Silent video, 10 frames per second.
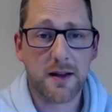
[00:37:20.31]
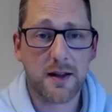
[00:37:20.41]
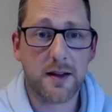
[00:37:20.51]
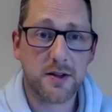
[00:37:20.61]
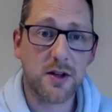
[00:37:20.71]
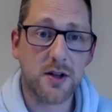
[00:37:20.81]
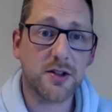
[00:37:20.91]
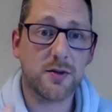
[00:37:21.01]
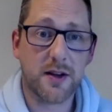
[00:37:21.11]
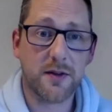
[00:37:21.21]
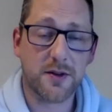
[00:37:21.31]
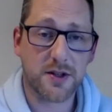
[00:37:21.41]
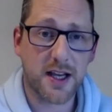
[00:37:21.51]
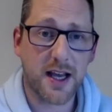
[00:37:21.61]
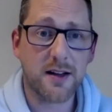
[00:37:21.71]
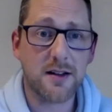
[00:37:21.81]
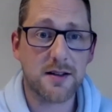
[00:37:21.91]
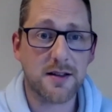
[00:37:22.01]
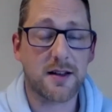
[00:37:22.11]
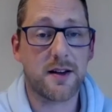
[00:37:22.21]
There's also different
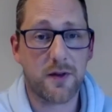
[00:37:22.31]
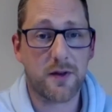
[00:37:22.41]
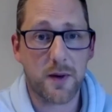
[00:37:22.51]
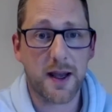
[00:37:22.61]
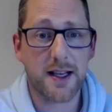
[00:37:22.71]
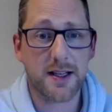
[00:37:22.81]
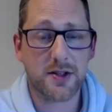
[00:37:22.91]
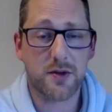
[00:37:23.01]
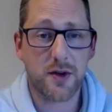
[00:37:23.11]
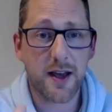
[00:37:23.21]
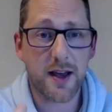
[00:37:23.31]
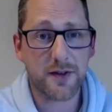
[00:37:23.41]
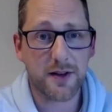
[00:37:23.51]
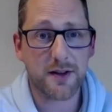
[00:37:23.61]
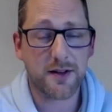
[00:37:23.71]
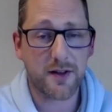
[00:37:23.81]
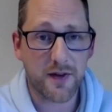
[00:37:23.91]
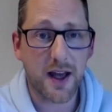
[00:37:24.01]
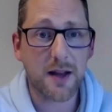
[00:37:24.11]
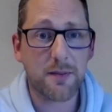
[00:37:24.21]
channels and different ways, so you have to
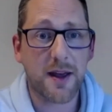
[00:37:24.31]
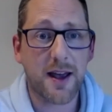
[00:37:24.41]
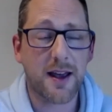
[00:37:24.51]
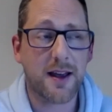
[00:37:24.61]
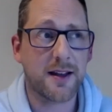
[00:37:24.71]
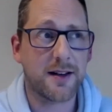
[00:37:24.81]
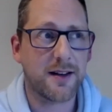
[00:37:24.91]
develop that and